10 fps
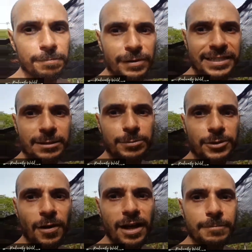Please
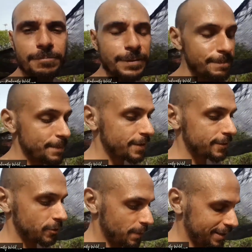subscribe
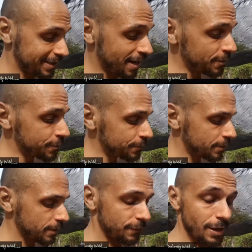to my channel
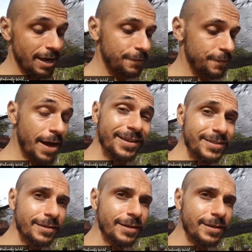if you have not.